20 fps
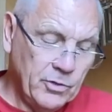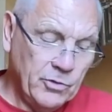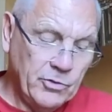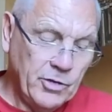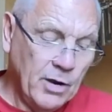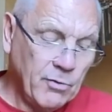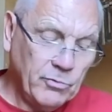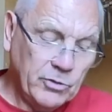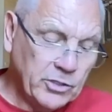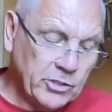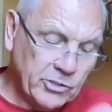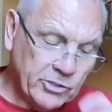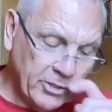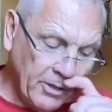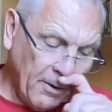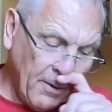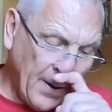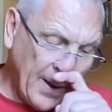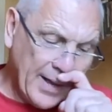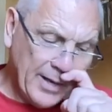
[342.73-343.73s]
don't
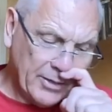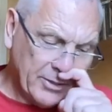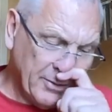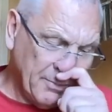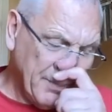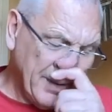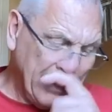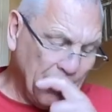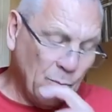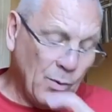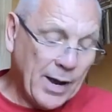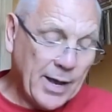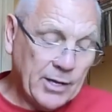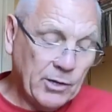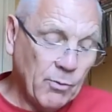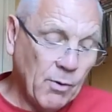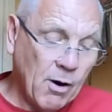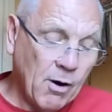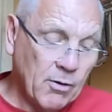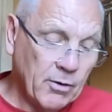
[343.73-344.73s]
desire to be where
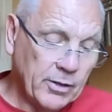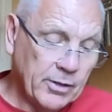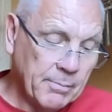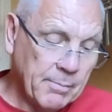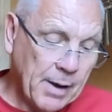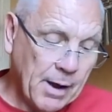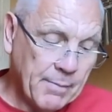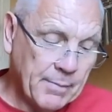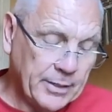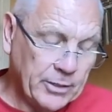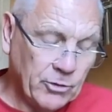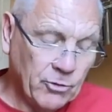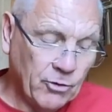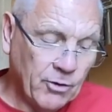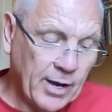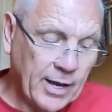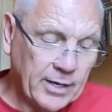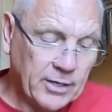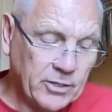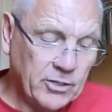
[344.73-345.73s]
you are at the moment.
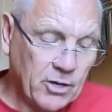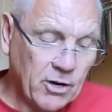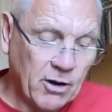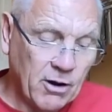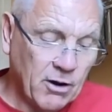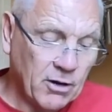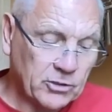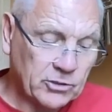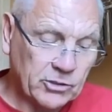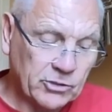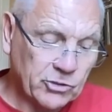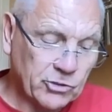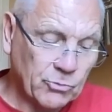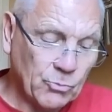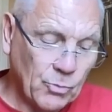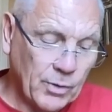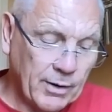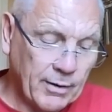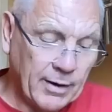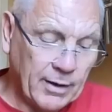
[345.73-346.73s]
Your head and your heart are
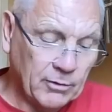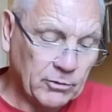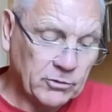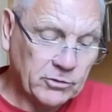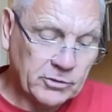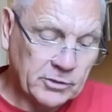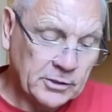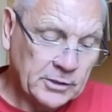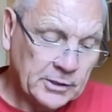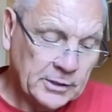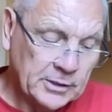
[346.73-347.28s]
somewhere else.